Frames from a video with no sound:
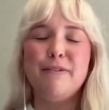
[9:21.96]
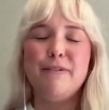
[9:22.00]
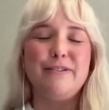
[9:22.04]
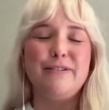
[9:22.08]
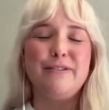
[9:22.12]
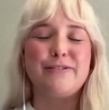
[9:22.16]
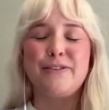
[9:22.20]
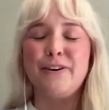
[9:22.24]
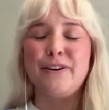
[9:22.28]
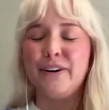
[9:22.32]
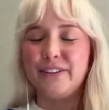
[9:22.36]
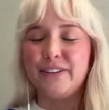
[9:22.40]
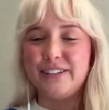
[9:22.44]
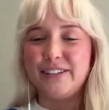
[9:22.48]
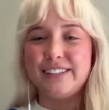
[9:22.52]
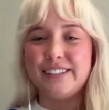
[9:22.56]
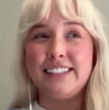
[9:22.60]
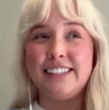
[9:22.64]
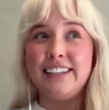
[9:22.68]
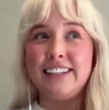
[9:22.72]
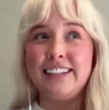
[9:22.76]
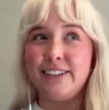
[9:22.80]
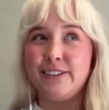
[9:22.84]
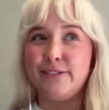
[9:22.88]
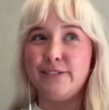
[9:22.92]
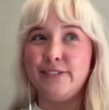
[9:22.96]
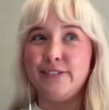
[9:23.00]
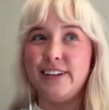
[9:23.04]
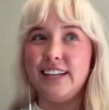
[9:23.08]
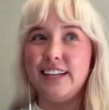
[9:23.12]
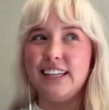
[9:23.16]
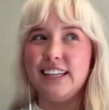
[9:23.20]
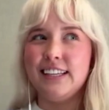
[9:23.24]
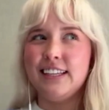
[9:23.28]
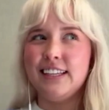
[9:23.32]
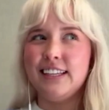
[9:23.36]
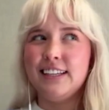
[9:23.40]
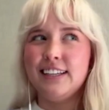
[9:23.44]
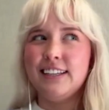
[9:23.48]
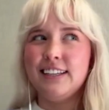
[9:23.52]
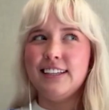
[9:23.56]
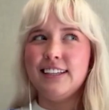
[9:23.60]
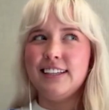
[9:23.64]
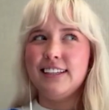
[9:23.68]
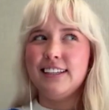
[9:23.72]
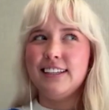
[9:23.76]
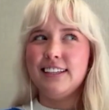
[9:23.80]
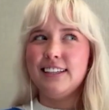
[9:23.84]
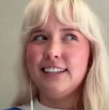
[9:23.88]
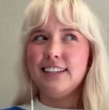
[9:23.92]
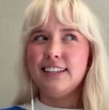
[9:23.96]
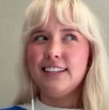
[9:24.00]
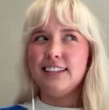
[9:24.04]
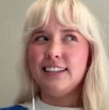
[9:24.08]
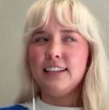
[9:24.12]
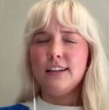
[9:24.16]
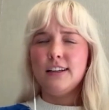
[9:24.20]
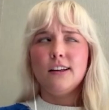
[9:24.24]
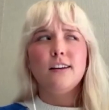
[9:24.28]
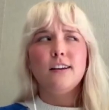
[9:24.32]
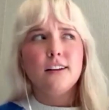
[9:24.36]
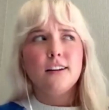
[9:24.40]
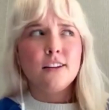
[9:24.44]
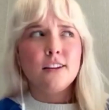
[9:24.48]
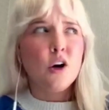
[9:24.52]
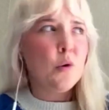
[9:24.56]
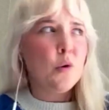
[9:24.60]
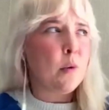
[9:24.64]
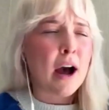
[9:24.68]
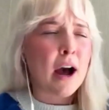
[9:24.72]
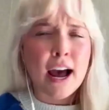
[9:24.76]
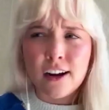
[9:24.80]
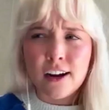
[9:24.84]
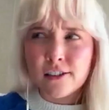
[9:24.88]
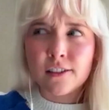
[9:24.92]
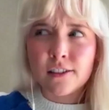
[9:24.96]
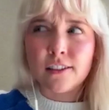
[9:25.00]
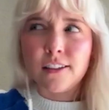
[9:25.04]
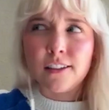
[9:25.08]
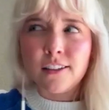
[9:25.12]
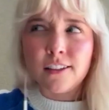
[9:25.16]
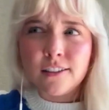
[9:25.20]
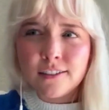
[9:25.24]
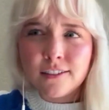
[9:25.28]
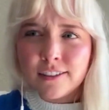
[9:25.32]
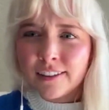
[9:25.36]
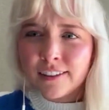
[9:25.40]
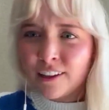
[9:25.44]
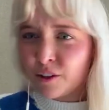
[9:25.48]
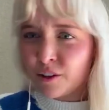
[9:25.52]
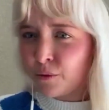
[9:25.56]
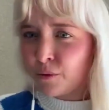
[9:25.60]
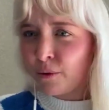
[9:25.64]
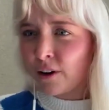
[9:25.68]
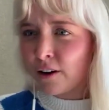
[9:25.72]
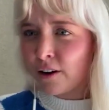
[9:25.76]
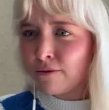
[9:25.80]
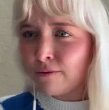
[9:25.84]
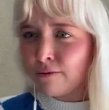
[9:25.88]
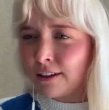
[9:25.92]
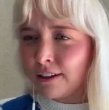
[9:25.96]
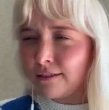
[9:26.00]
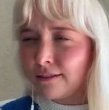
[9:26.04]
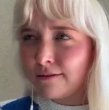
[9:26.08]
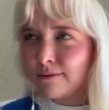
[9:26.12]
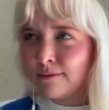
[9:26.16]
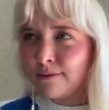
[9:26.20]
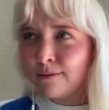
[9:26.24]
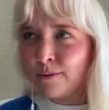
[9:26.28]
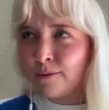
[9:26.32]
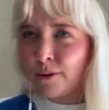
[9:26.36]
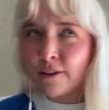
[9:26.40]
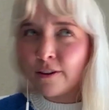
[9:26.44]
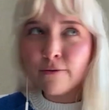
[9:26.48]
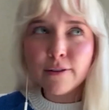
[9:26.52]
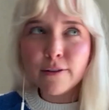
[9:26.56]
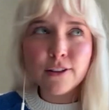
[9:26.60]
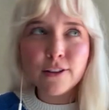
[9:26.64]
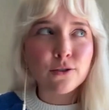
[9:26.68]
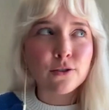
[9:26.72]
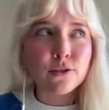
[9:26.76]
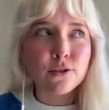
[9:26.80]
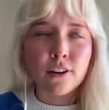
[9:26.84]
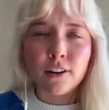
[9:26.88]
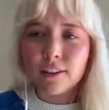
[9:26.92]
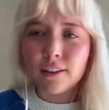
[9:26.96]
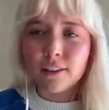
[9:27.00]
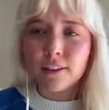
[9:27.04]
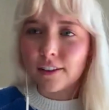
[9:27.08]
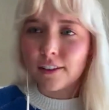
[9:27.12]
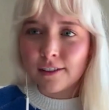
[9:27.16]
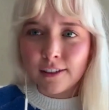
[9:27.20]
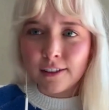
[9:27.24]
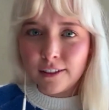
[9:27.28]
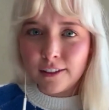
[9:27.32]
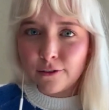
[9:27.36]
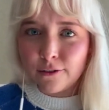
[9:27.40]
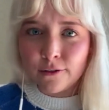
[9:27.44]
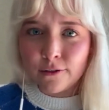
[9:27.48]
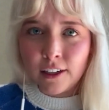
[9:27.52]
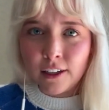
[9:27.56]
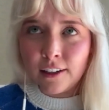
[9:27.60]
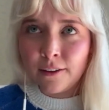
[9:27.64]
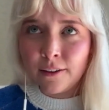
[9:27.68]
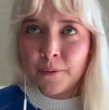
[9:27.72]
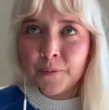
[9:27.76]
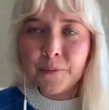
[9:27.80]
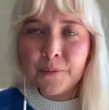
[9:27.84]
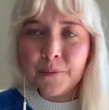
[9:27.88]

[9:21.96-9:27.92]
called it ceiling fan? No, but actually, like what if we just called it ceiling fan?